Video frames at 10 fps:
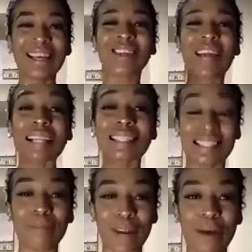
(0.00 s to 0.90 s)
that's step
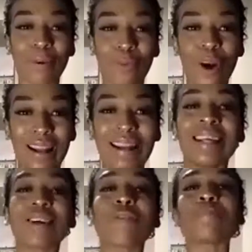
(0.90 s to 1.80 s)
number one.
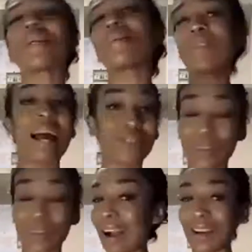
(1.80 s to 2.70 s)
So for people that do
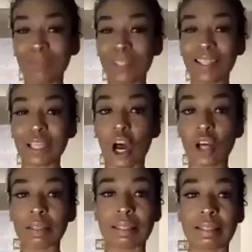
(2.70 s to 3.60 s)
not come to these calls
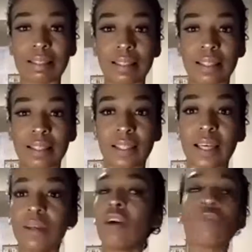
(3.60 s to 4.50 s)
consistently,